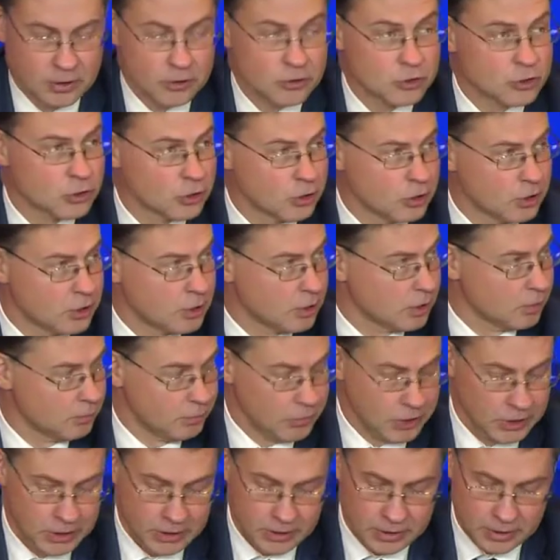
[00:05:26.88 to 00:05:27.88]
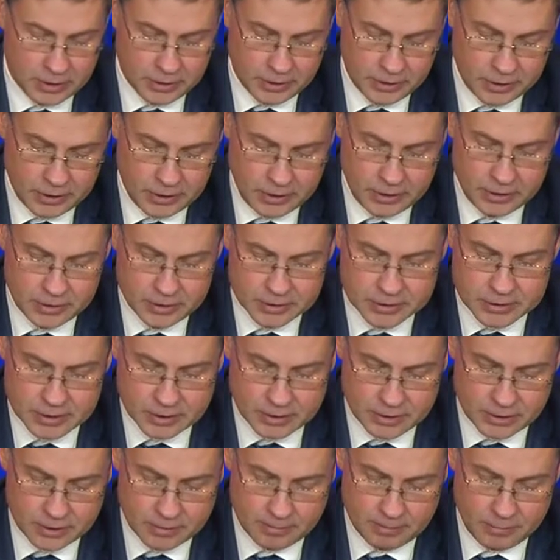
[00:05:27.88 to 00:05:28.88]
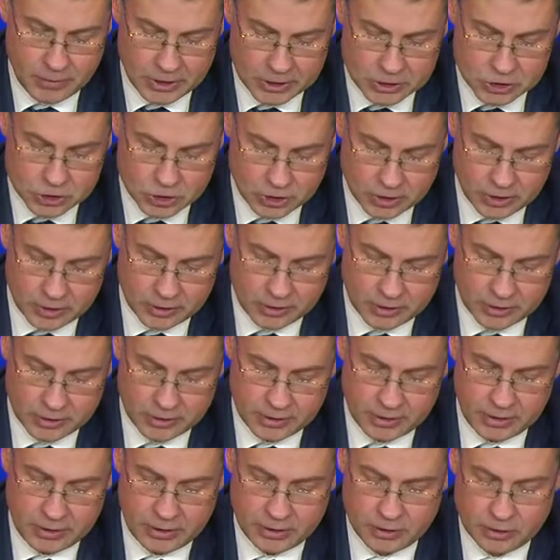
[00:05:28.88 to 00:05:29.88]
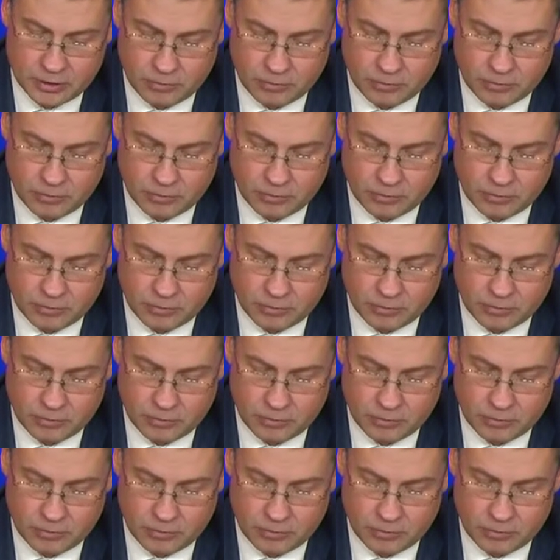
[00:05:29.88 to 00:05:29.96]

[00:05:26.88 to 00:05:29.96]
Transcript: Third, many agreed that much higher degree